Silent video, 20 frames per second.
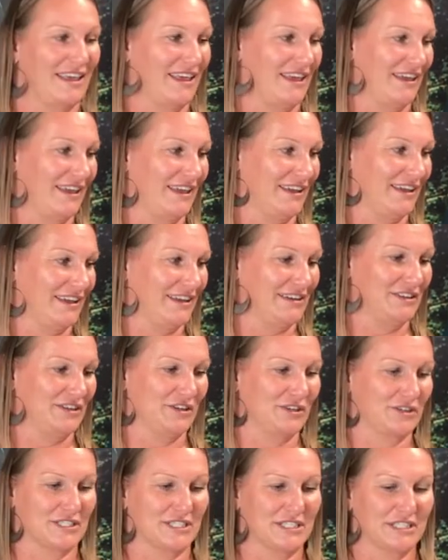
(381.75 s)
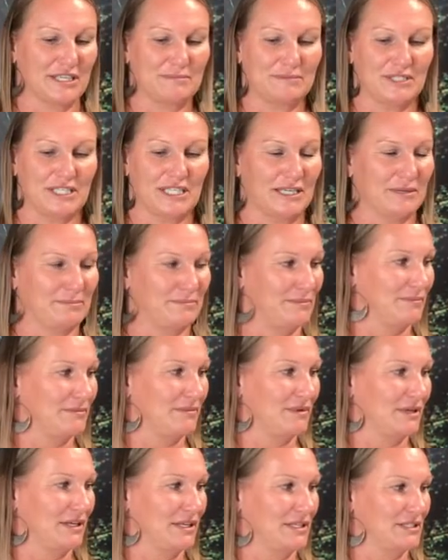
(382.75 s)
And your slip tip
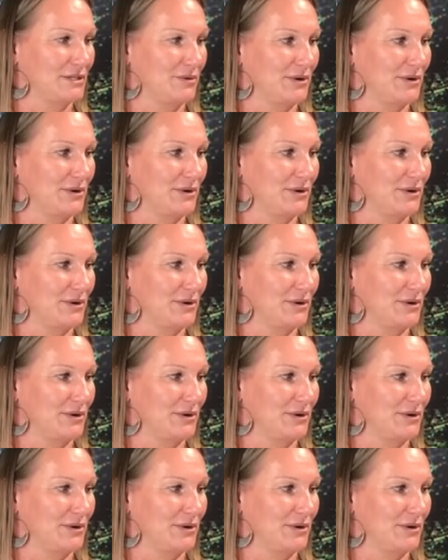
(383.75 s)
is